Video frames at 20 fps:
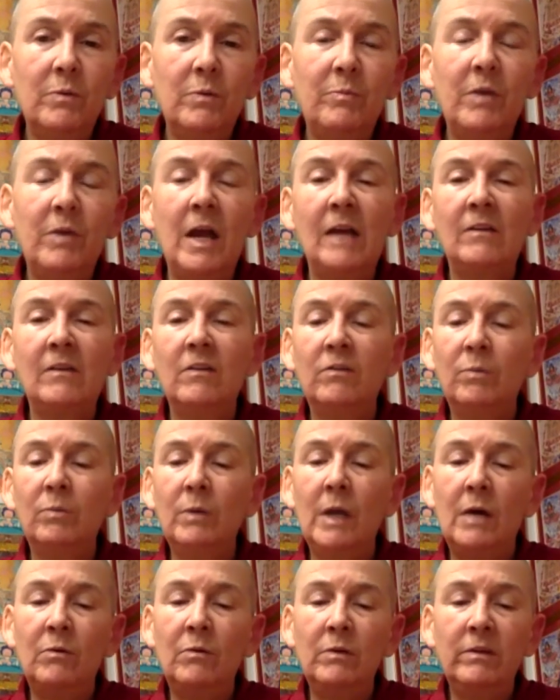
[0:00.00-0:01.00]
a practice, we
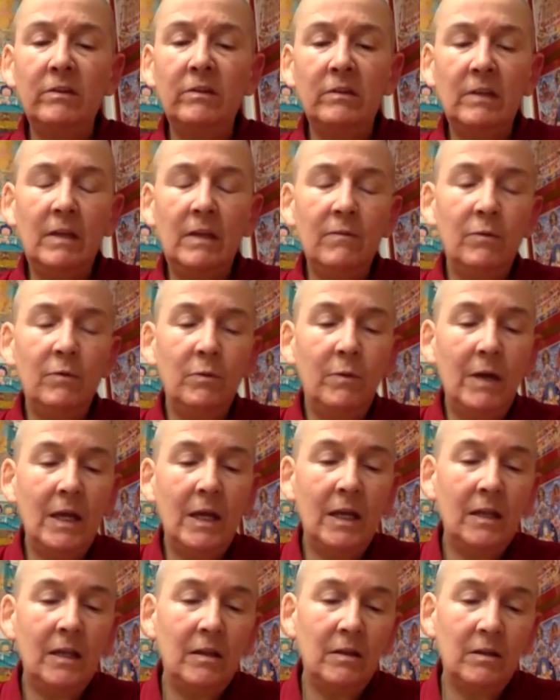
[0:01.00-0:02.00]
always give
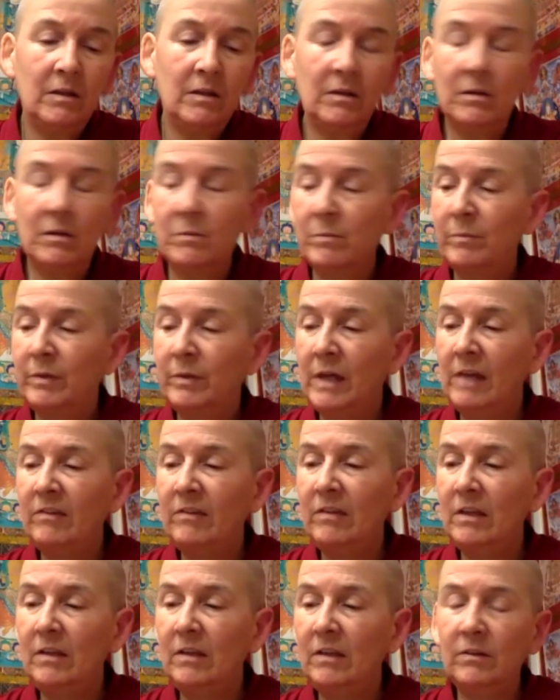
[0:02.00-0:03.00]
away the
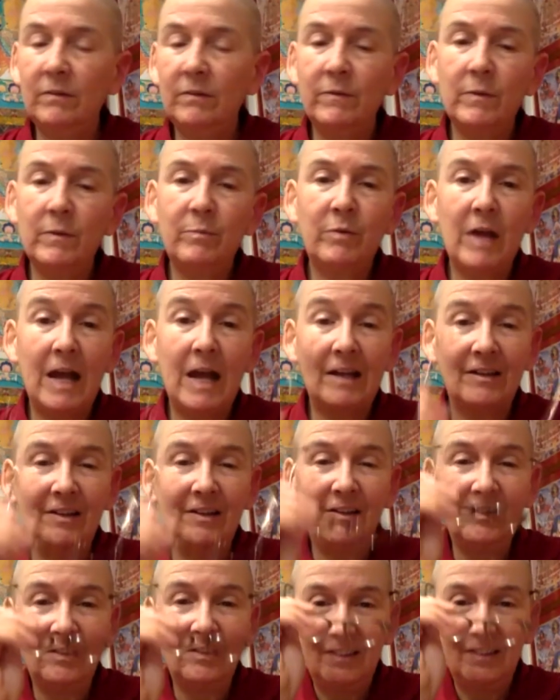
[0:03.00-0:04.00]
blessings of the
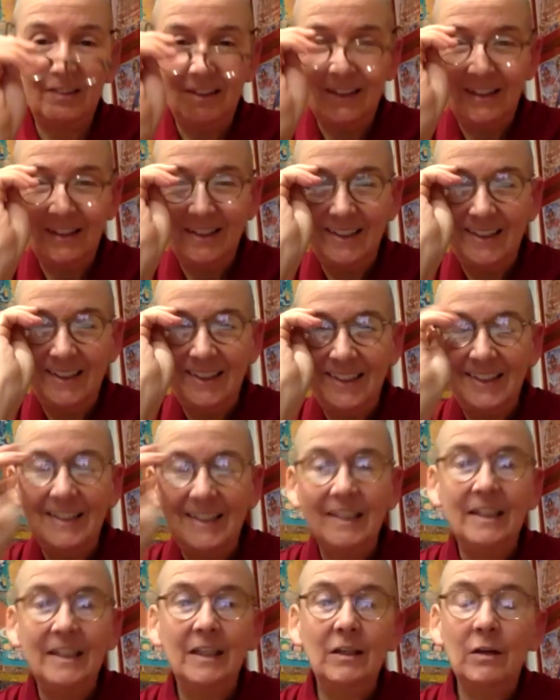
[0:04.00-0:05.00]
practice.
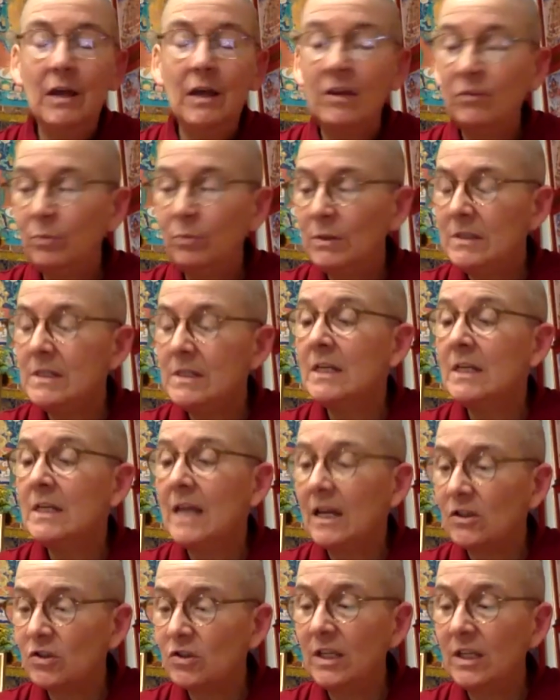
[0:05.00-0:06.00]
As we did
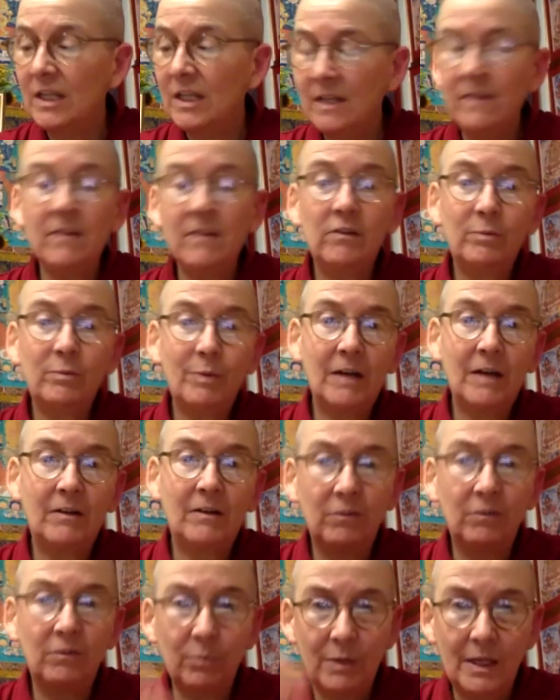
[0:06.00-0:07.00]
actually in this
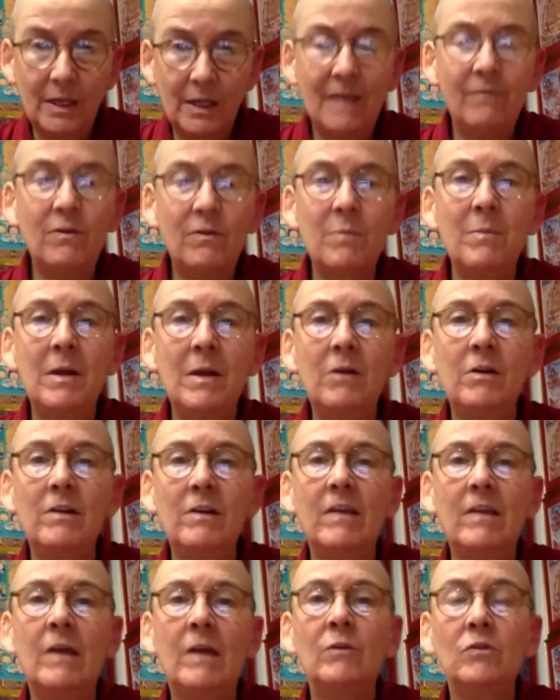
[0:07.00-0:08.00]
practice, we gave the
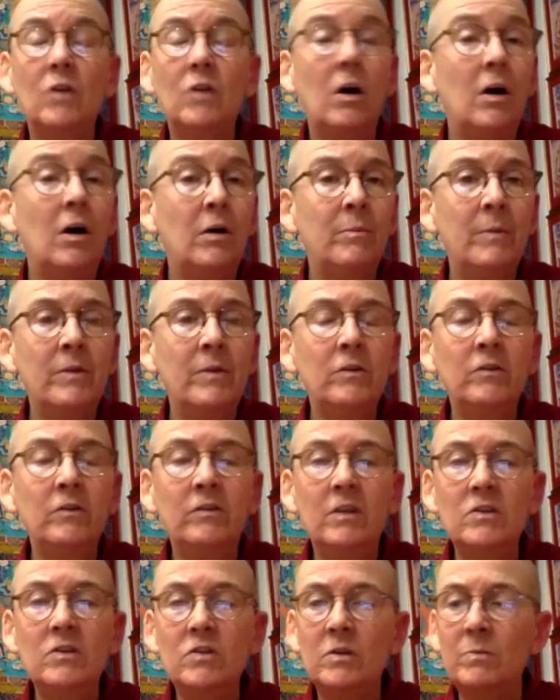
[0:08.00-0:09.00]
merits out to all mother
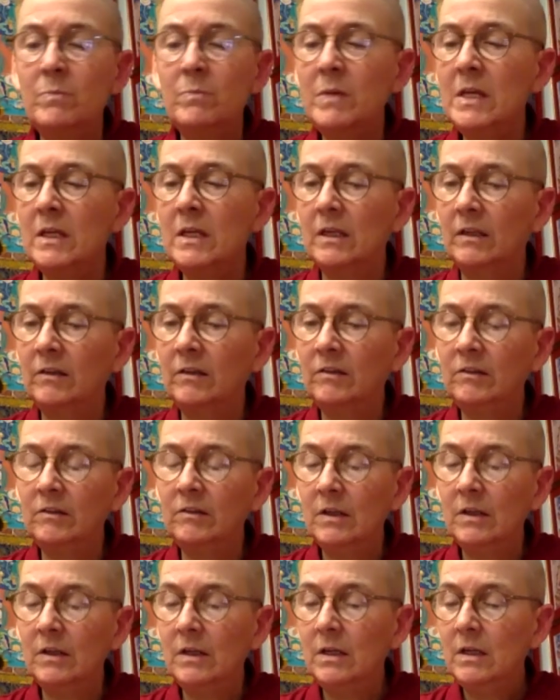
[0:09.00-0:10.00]
sentient beings,
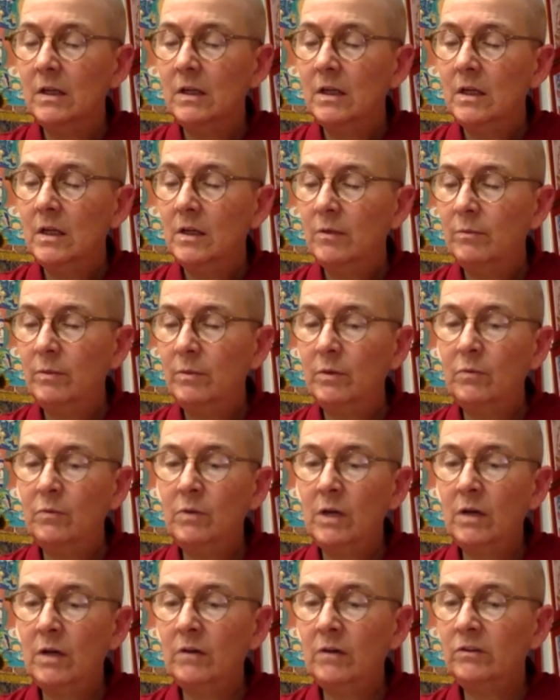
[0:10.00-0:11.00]
but we
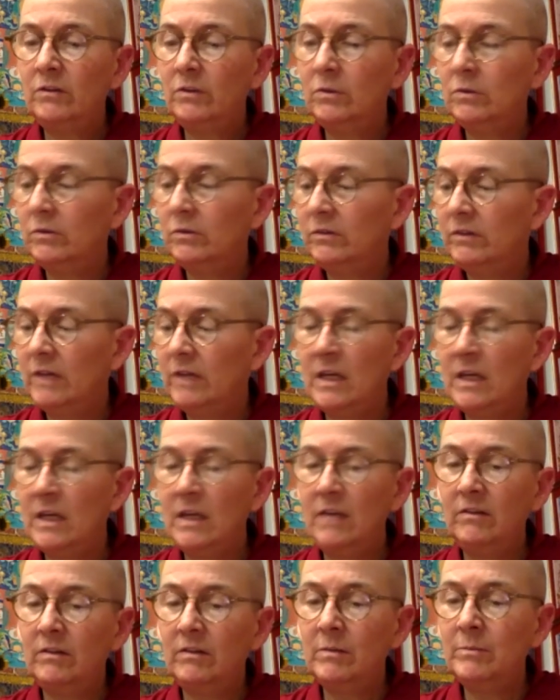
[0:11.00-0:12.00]
also say
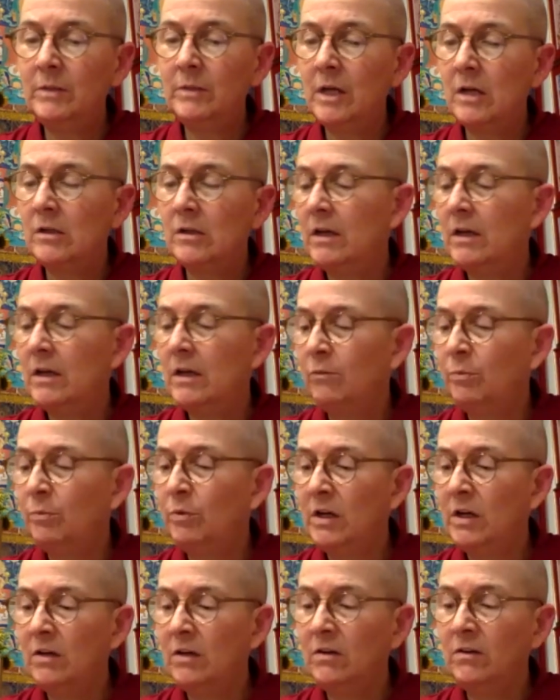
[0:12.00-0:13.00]
some long life
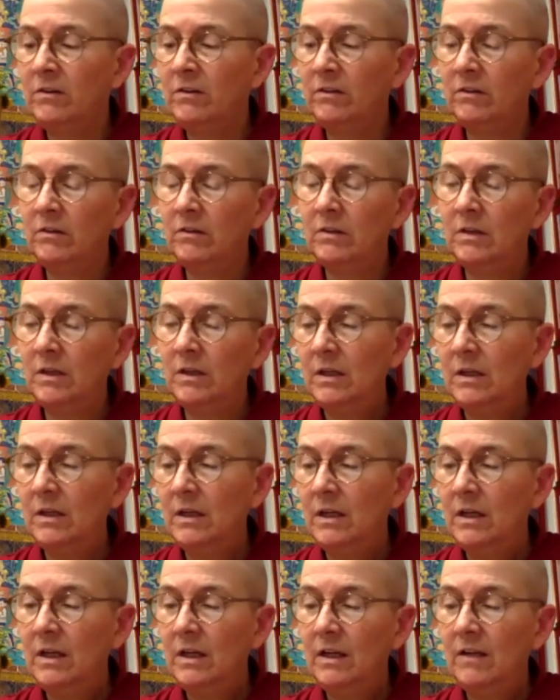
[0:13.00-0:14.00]
prayers
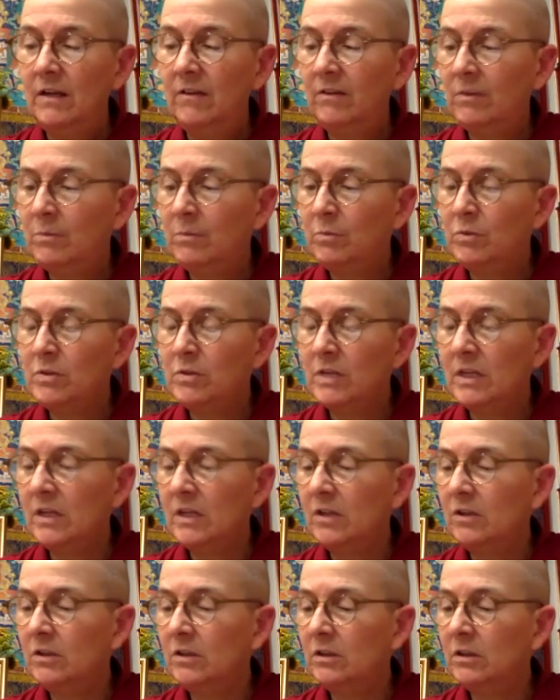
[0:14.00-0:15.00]
and some
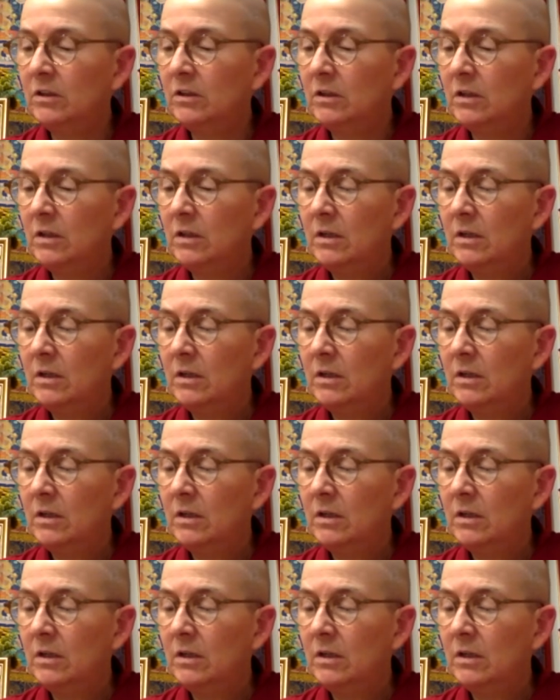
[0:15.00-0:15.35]
particular